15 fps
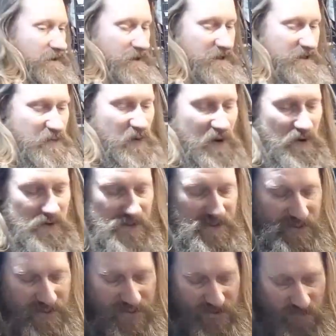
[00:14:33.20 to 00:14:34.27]
I
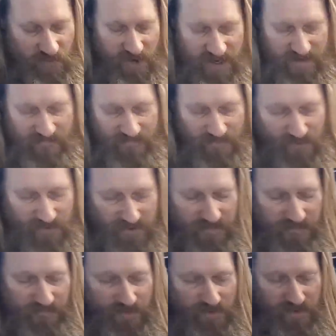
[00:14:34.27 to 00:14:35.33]
suppose, is you're paying for
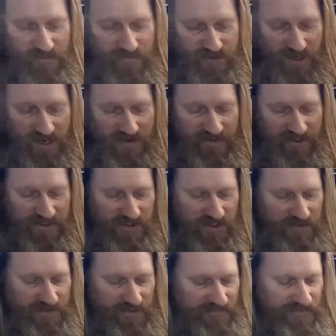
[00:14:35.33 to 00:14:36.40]
to have a
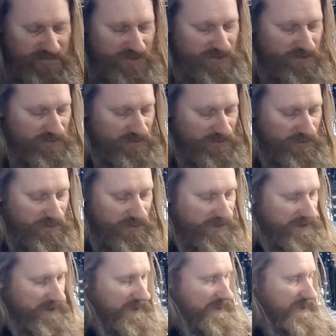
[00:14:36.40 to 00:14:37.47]
guitar delivered to your door
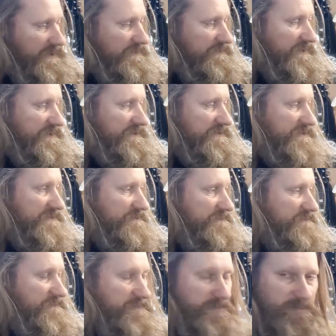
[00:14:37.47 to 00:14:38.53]
that is
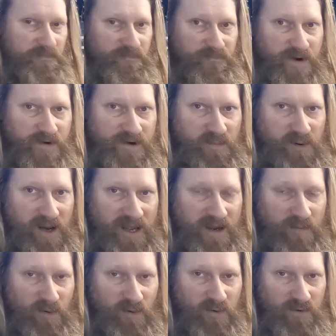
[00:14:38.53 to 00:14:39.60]
very
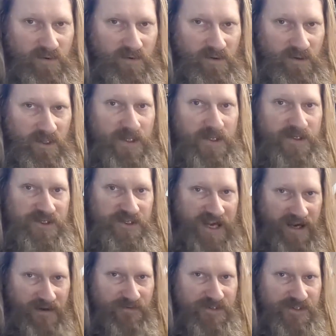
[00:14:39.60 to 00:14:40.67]
playable,
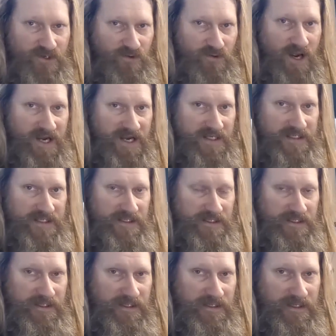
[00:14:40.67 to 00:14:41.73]
sounds great,
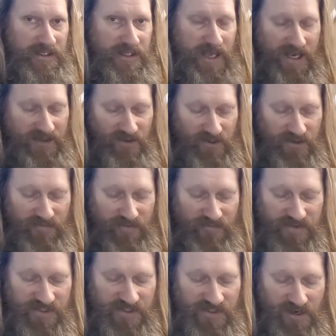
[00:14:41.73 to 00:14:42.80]
and you don't even have
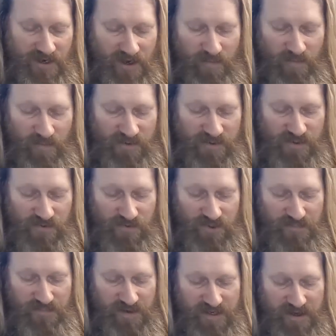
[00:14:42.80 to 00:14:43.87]
to set it up because it's
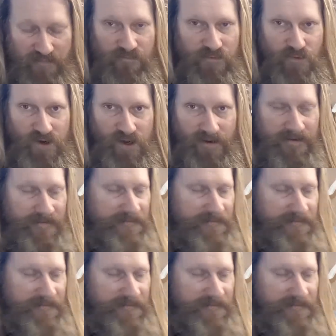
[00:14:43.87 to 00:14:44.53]
already been done for you.